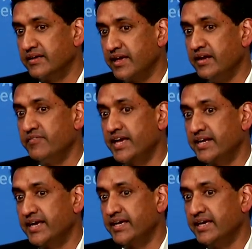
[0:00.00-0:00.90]

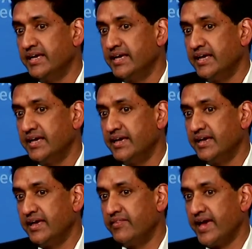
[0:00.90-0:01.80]
innovating.
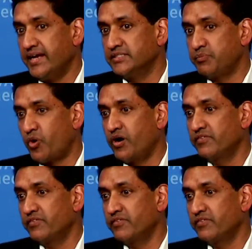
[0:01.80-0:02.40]
And that is part